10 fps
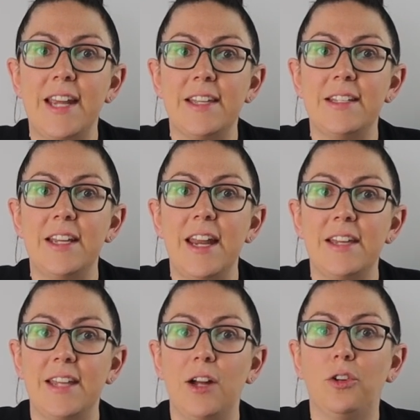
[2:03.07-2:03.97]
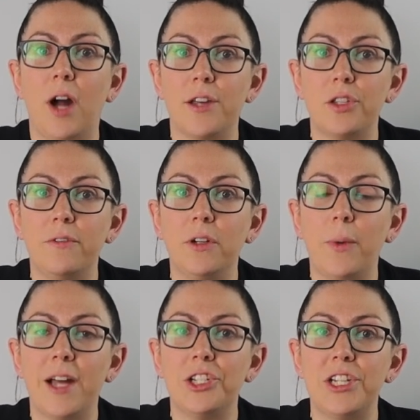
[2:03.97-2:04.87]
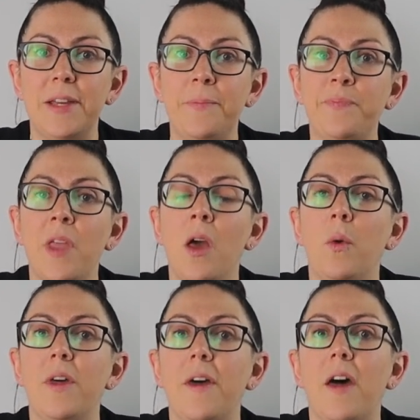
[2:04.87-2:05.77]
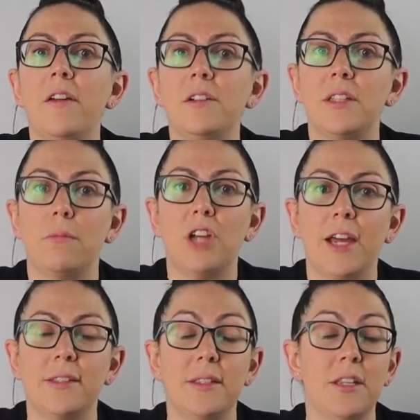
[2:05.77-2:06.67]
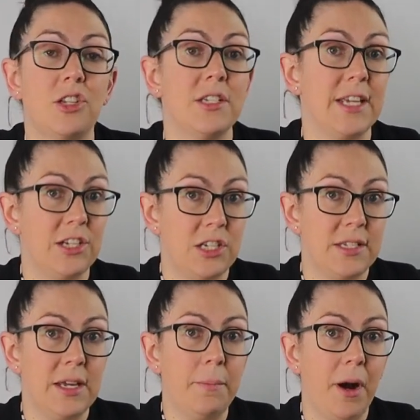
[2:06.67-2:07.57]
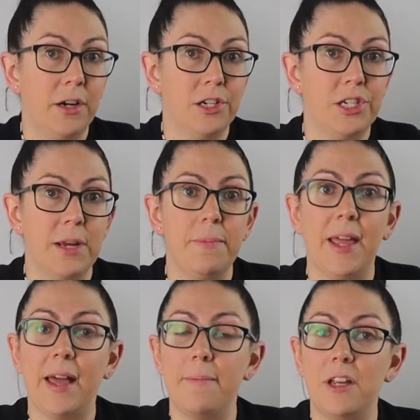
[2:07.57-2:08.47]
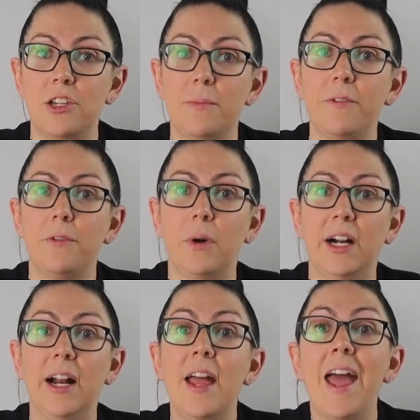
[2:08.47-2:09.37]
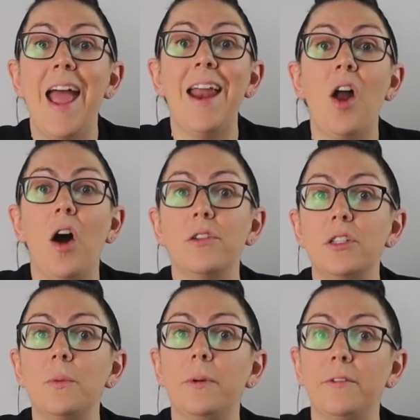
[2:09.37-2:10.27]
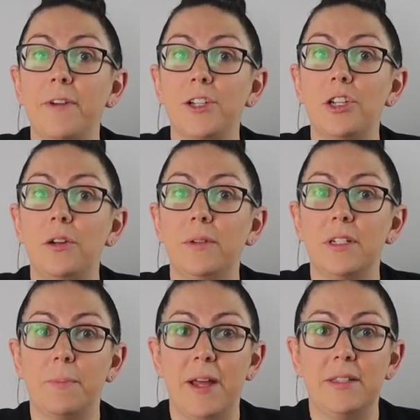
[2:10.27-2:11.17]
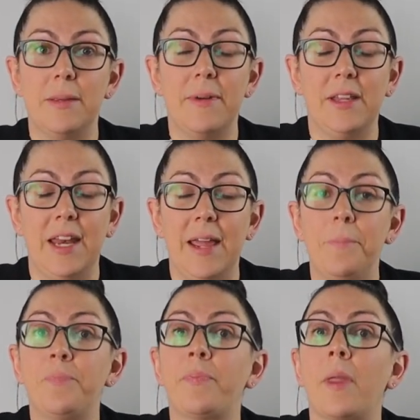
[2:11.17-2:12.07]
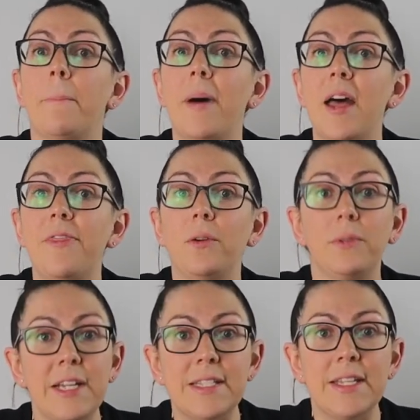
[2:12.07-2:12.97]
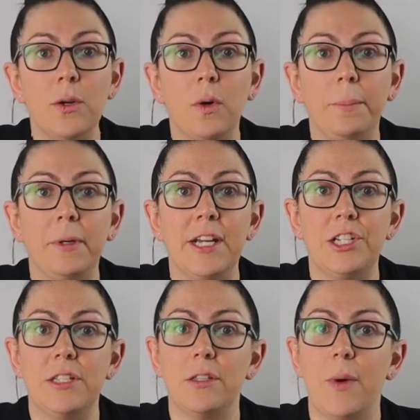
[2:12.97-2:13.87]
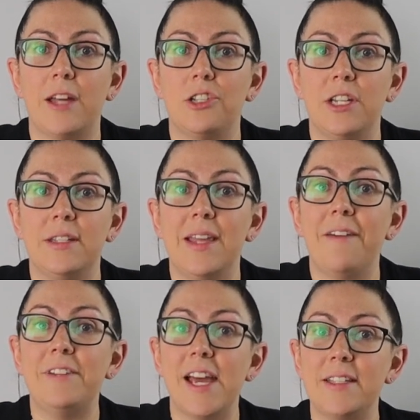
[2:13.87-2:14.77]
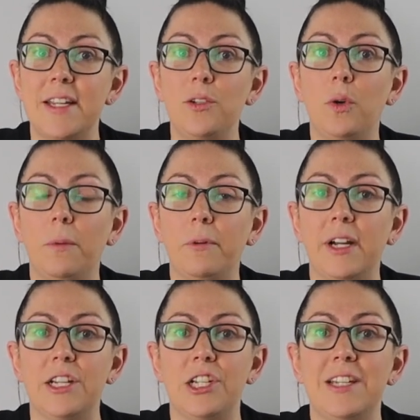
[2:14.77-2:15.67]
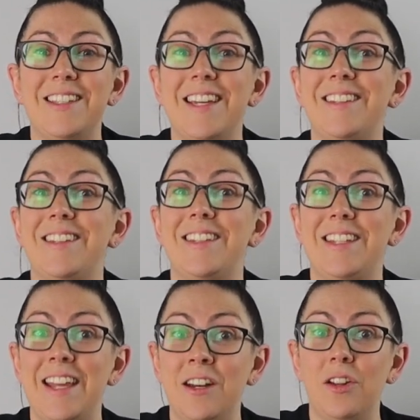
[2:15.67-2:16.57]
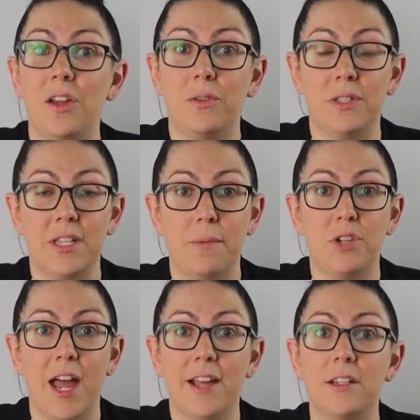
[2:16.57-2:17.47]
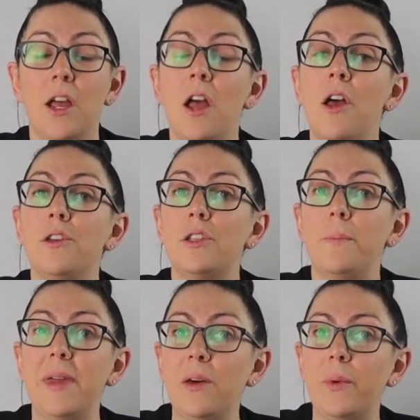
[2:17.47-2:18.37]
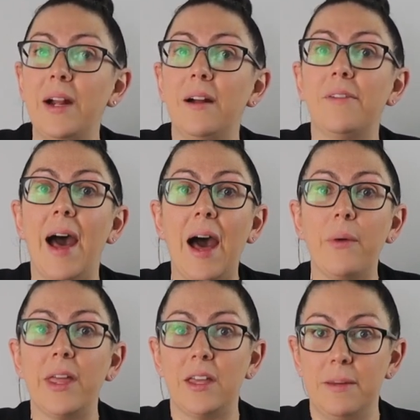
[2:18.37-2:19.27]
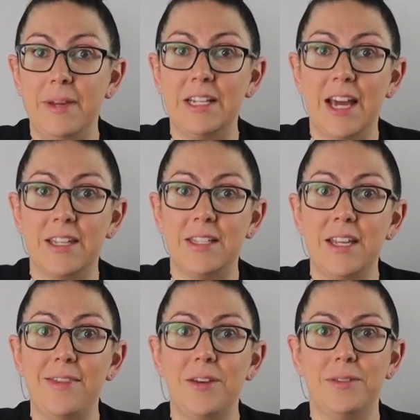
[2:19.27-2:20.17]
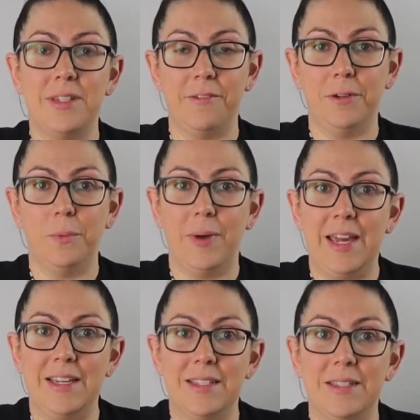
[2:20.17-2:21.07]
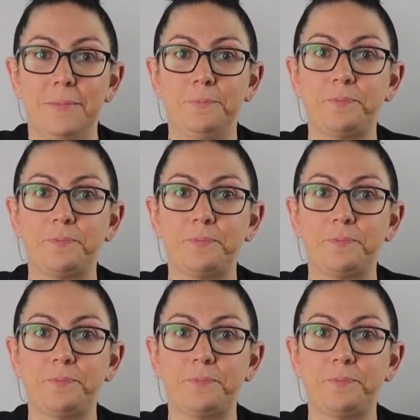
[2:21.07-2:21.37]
tested as a crossover question with other subjects such as agency and partnership, like I mentioned before, and also professional responsibility. But the recent corporations questions have tested corporations as a standalone subject, so be aware of how it could be tested those different ways.